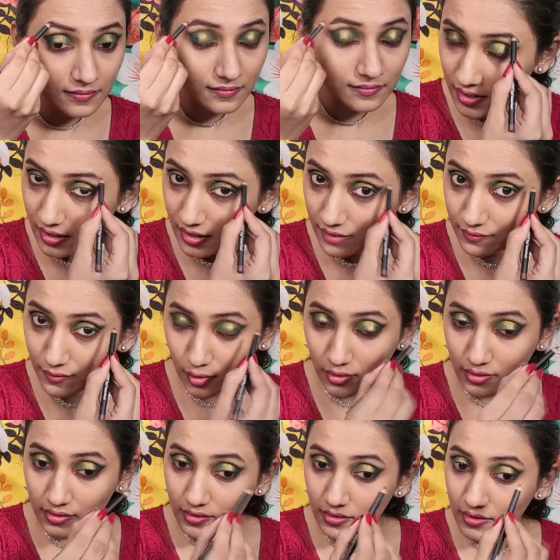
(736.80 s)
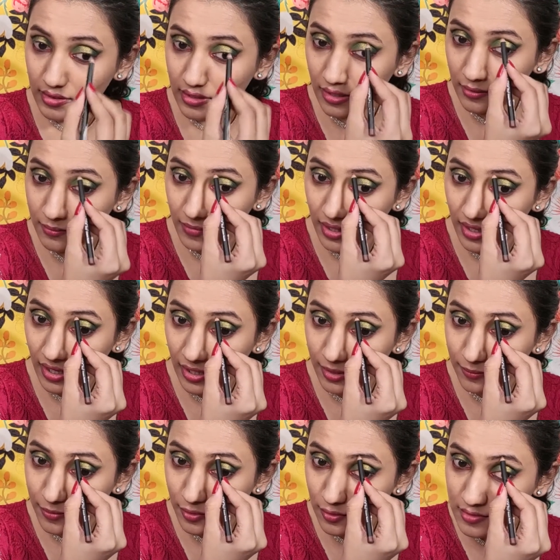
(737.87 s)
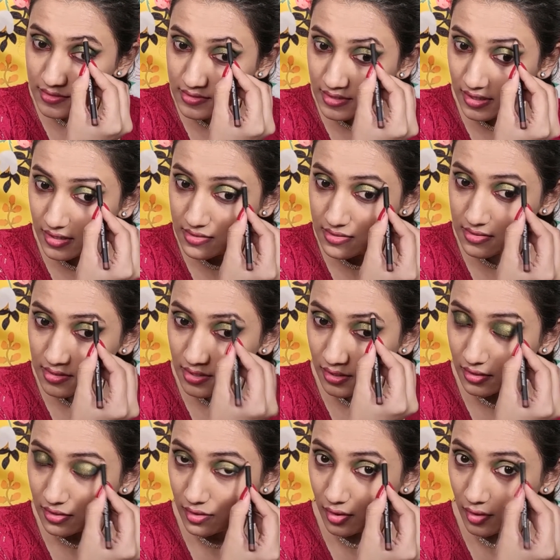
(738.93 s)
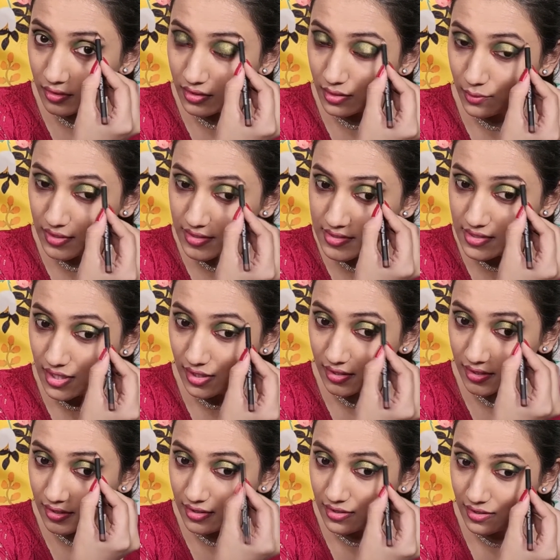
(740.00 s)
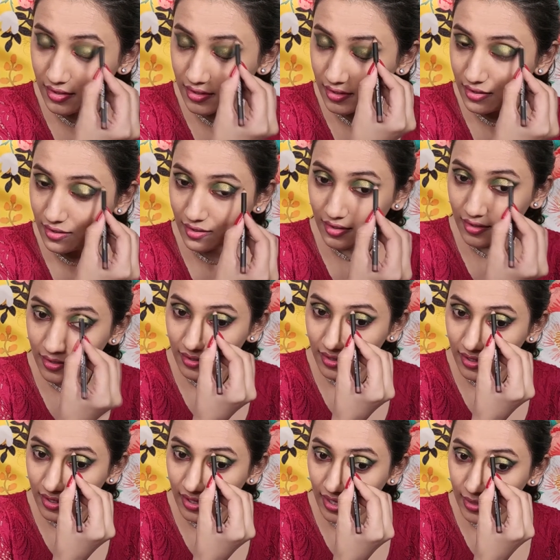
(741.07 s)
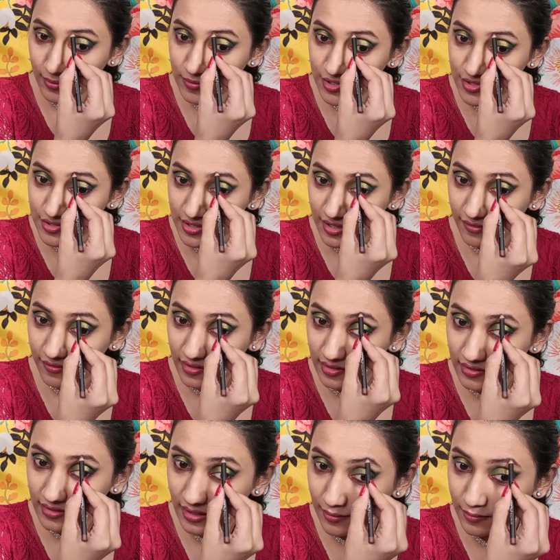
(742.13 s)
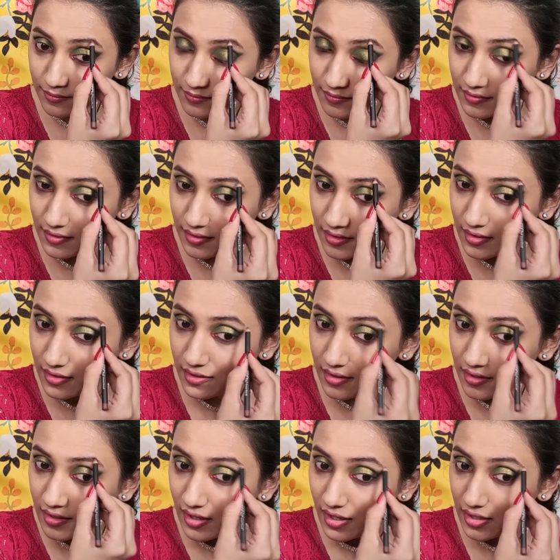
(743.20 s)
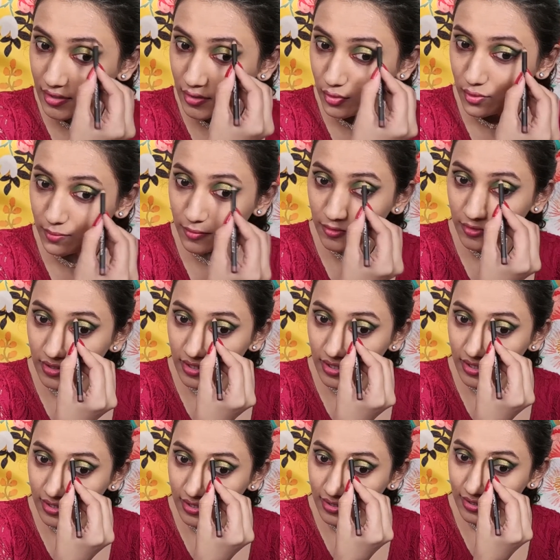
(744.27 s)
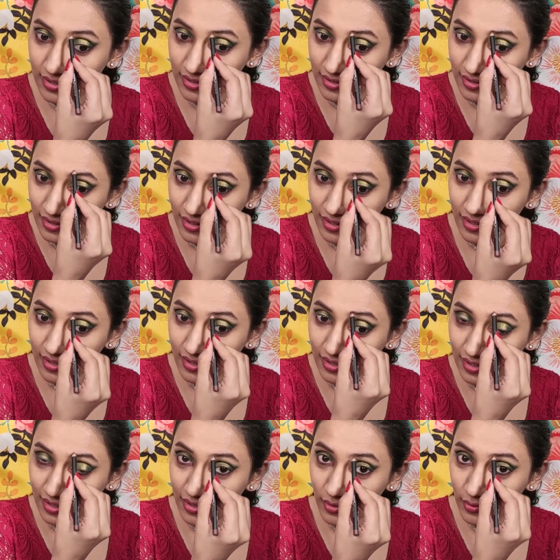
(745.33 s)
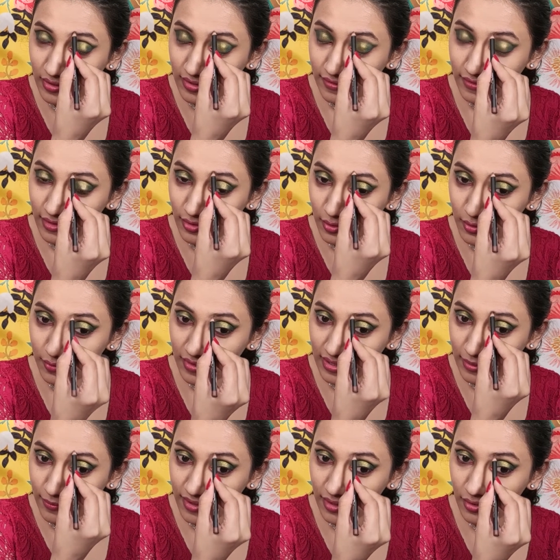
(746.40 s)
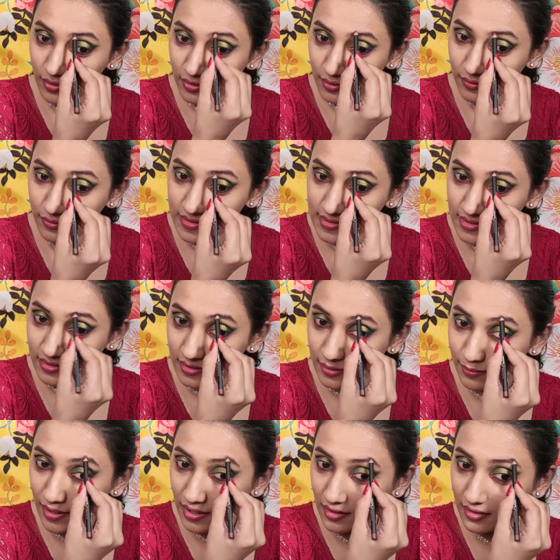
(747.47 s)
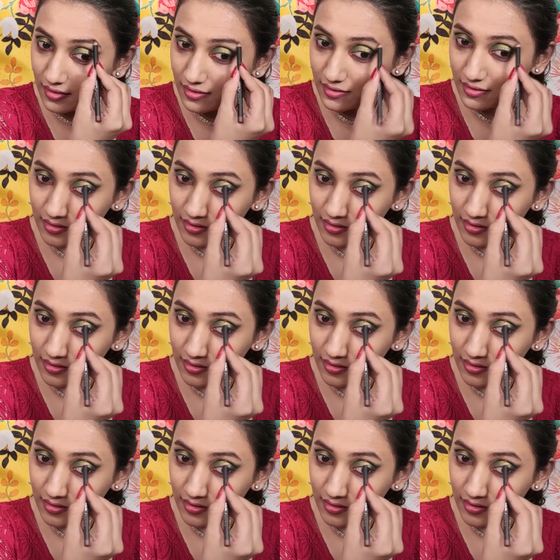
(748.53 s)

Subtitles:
And I have not done my eyebrows since the lockdown has started. I'm just shaving them at home only, and I don't even know when am I going to visit the parlor